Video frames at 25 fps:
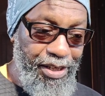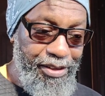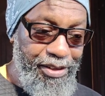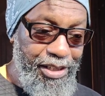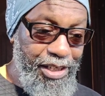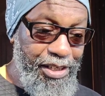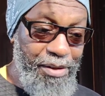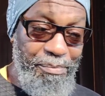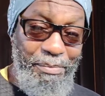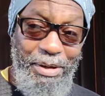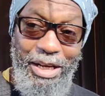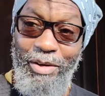
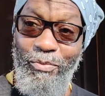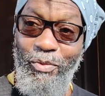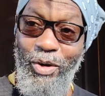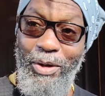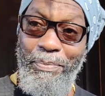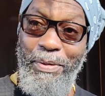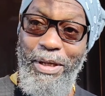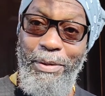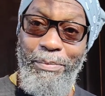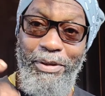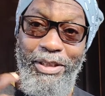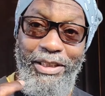then no matter
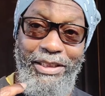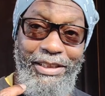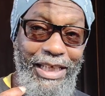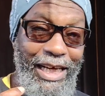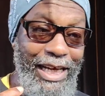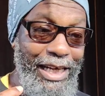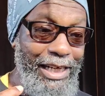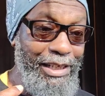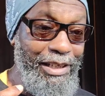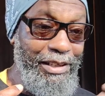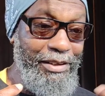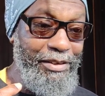what people are
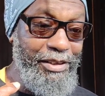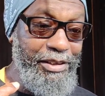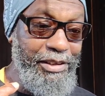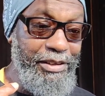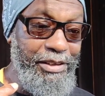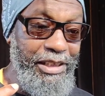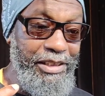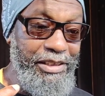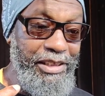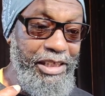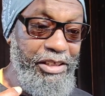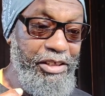saying,
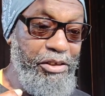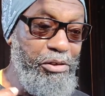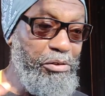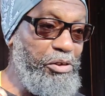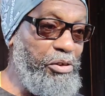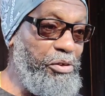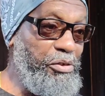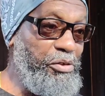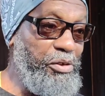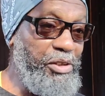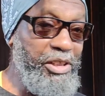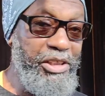they're saying you
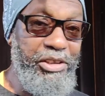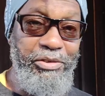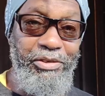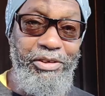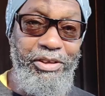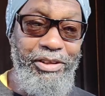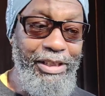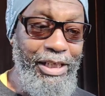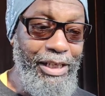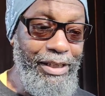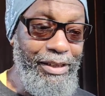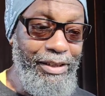should do this, do
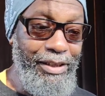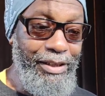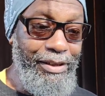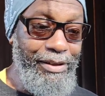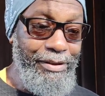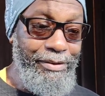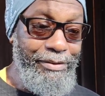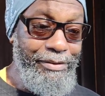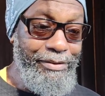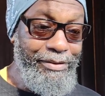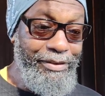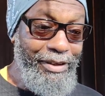that.
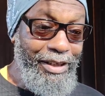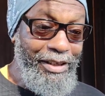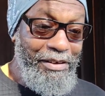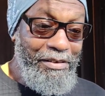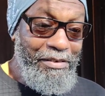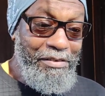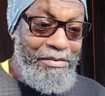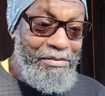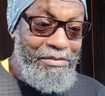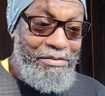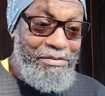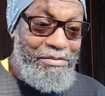
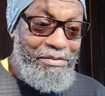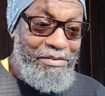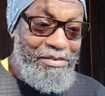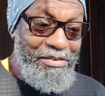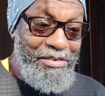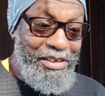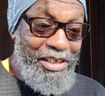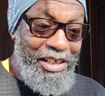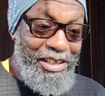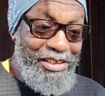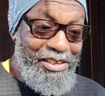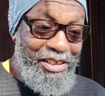That
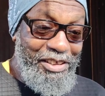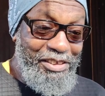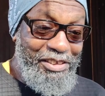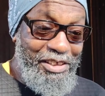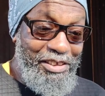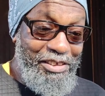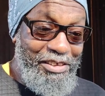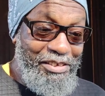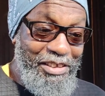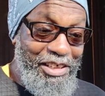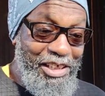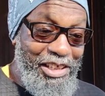it
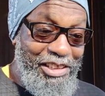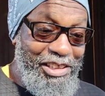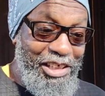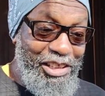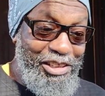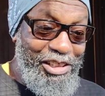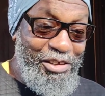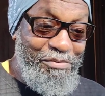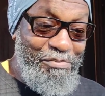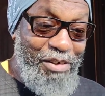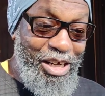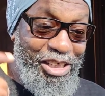doesn't it
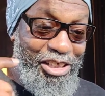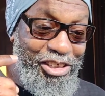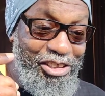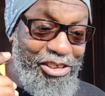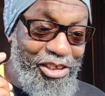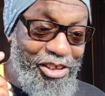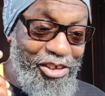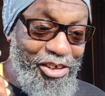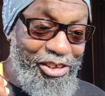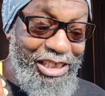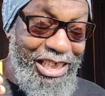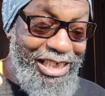doesn't
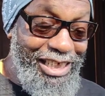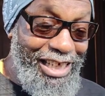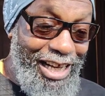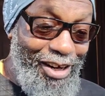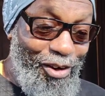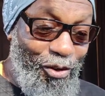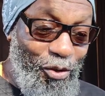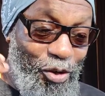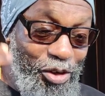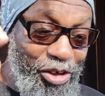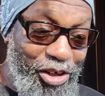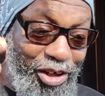register because they're
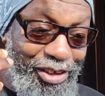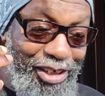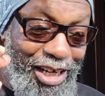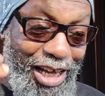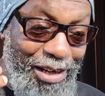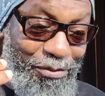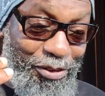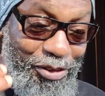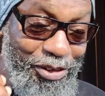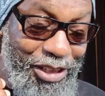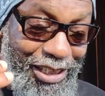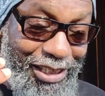not on your
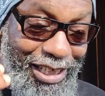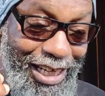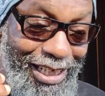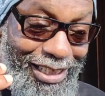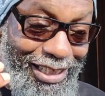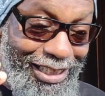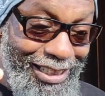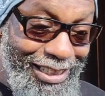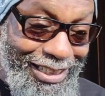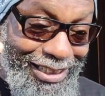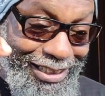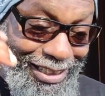level. They're
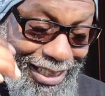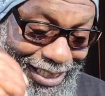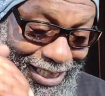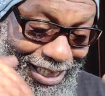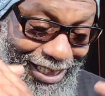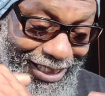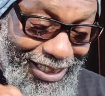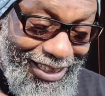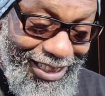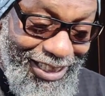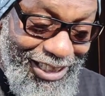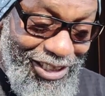not they're
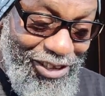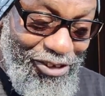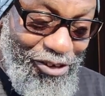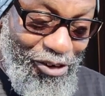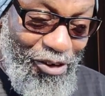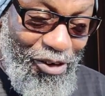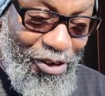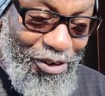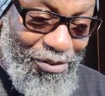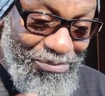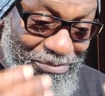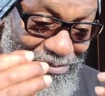not in
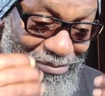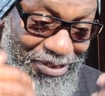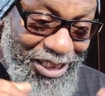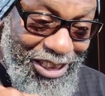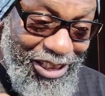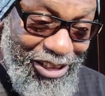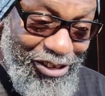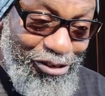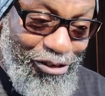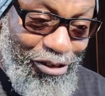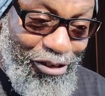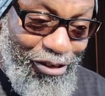your
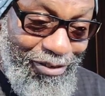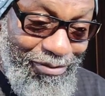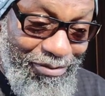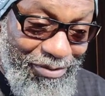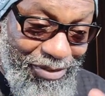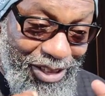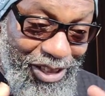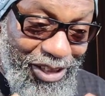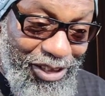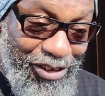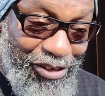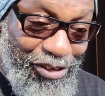in your
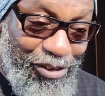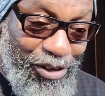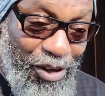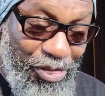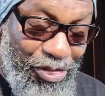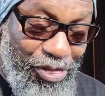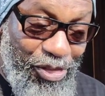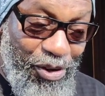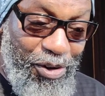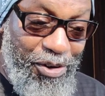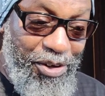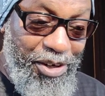in your
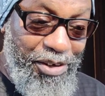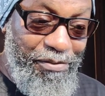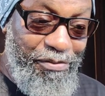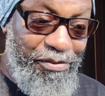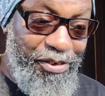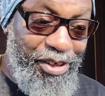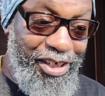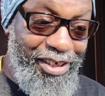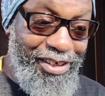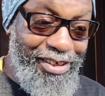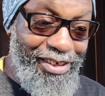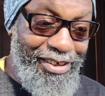third
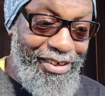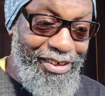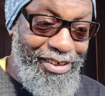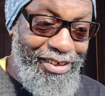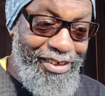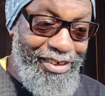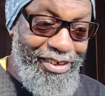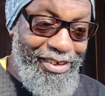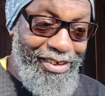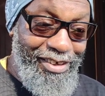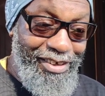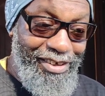infinity.
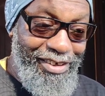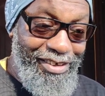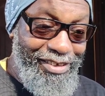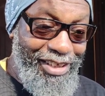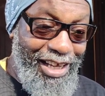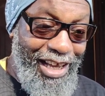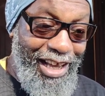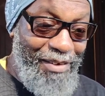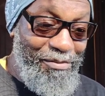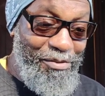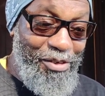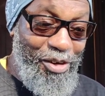
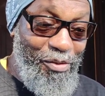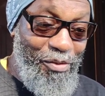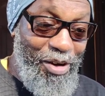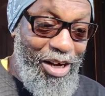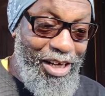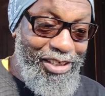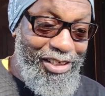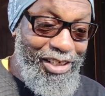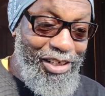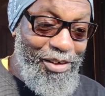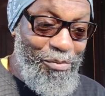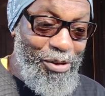They have no
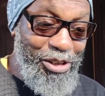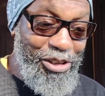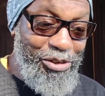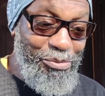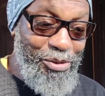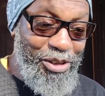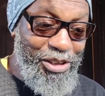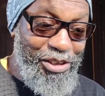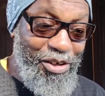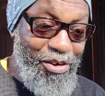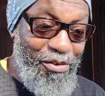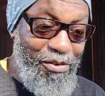idea what's
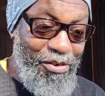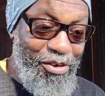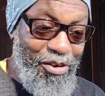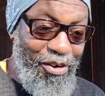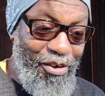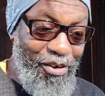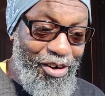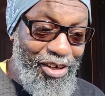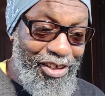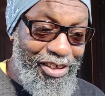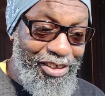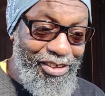what's going
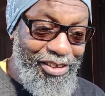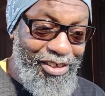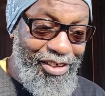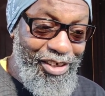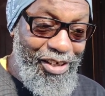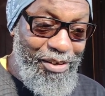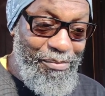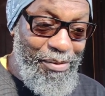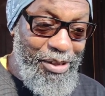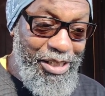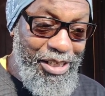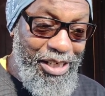on. You
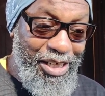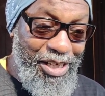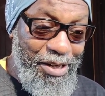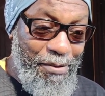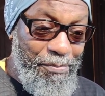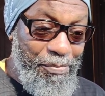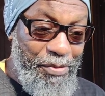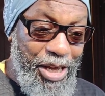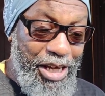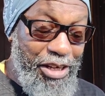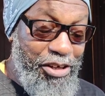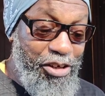know what I mean?
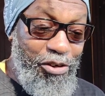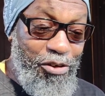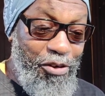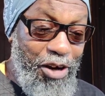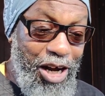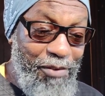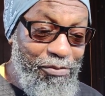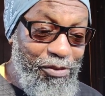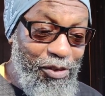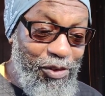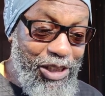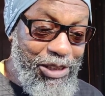And you don't
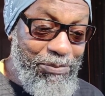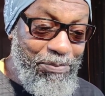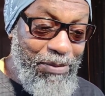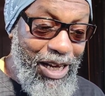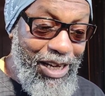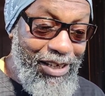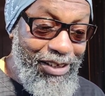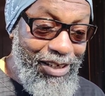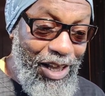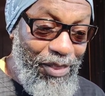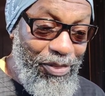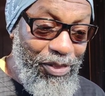have to
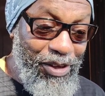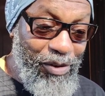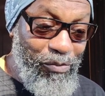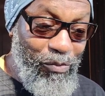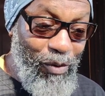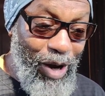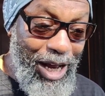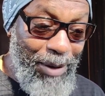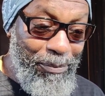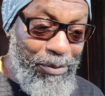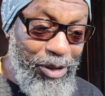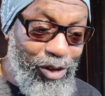explain nothing.
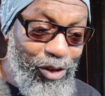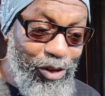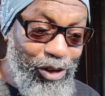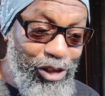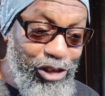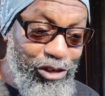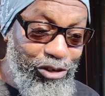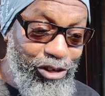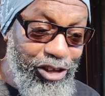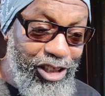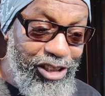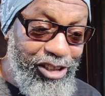Why?
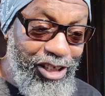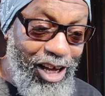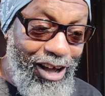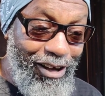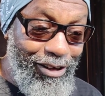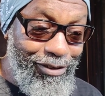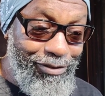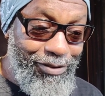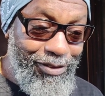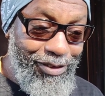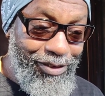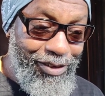Because you're an
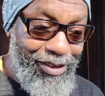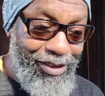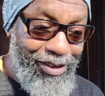adult.